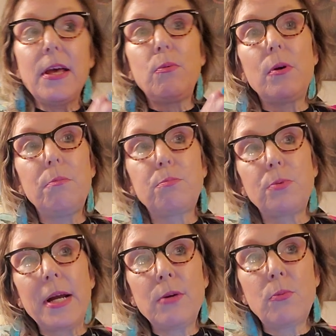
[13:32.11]
They will
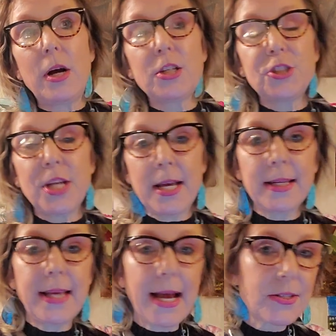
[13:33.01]
brainwash
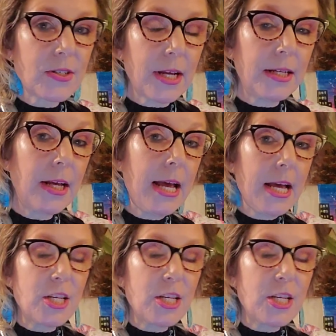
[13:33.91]
and gaslight